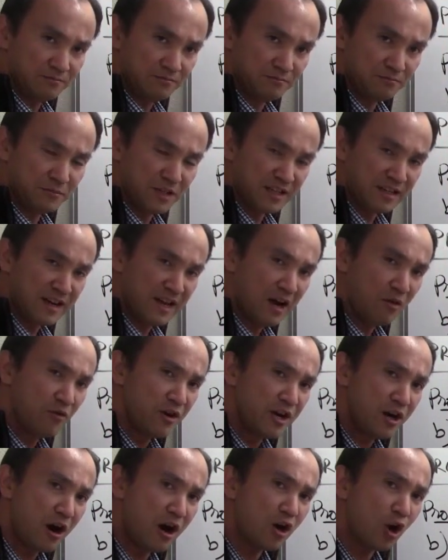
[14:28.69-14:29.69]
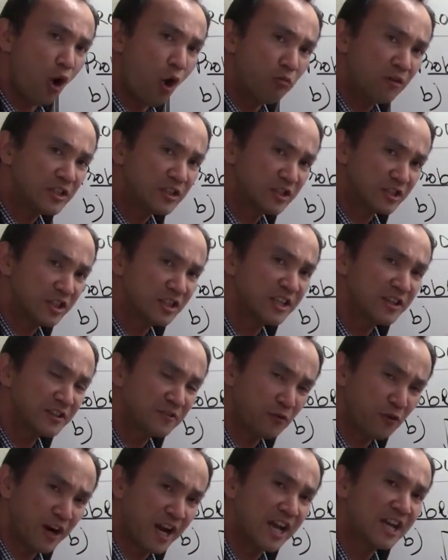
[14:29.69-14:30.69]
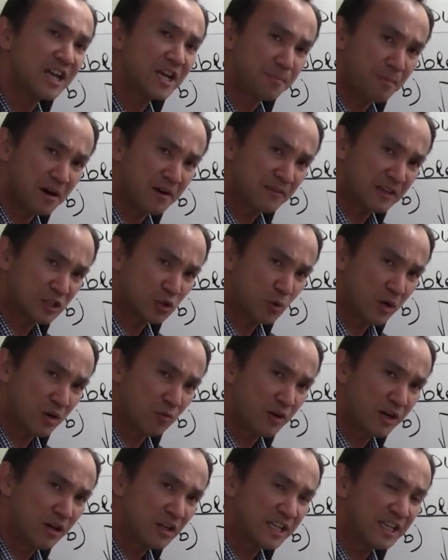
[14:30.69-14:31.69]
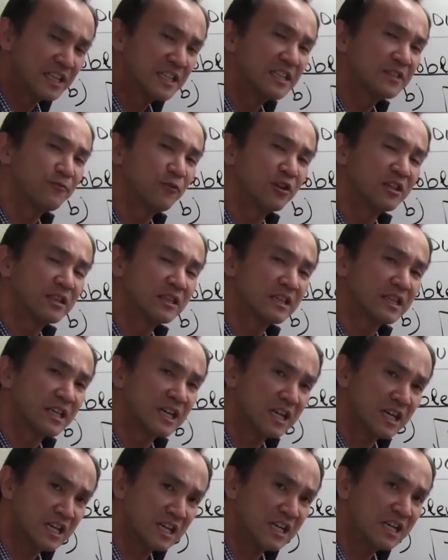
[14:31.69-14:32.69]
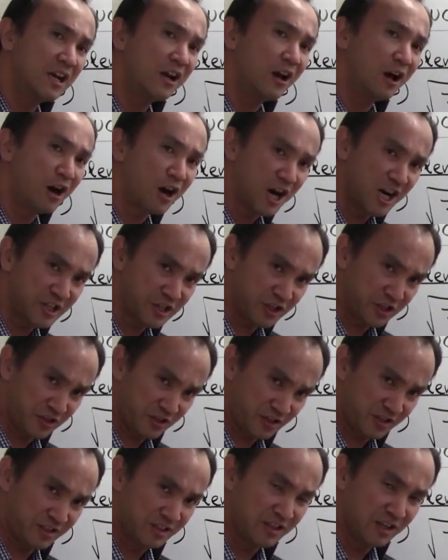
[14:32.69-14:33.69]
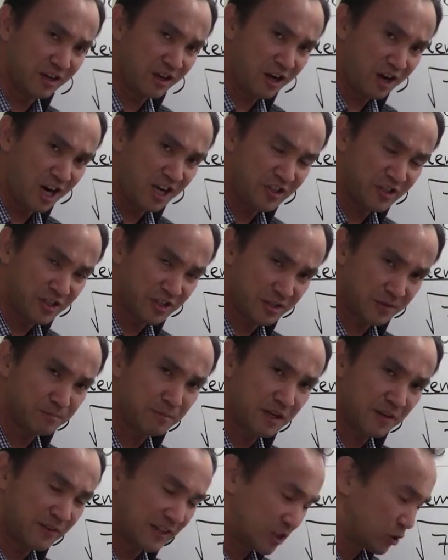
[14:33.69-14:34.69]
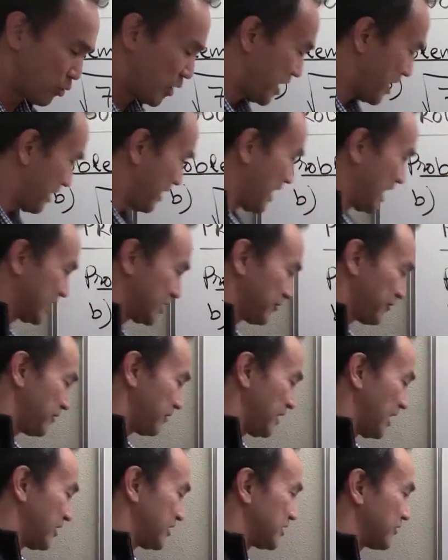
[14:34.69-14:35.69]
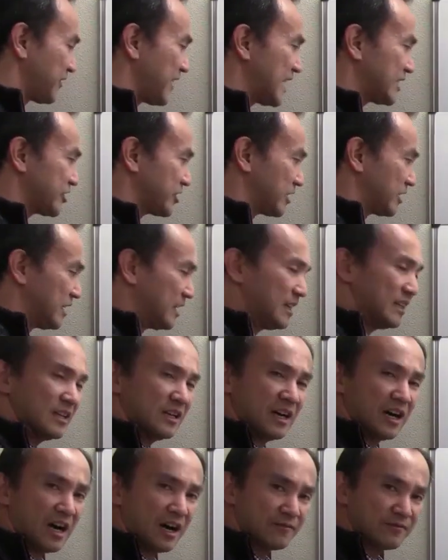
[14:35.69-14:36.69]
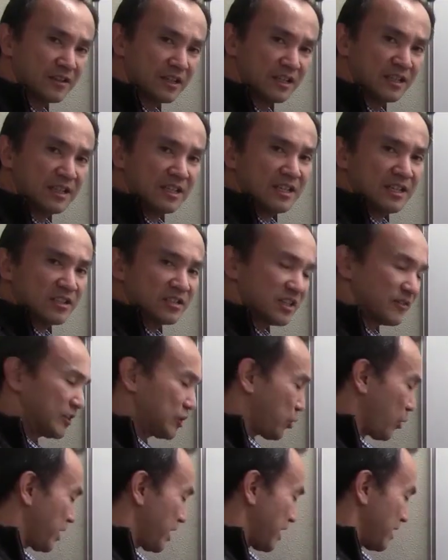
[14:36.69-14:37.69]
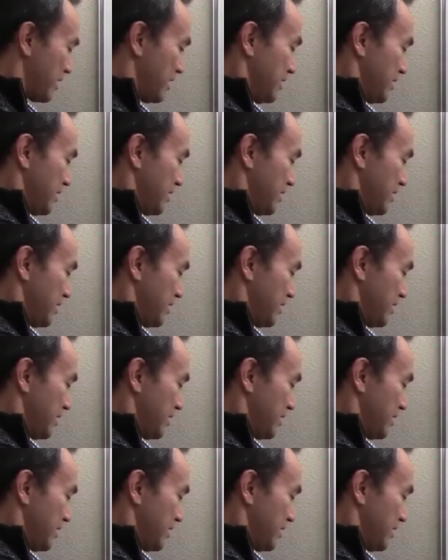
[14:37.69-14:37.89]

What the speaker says: But now we're not only just looking for any perfect square, we're looking for the largest perfect square as a factor of 720.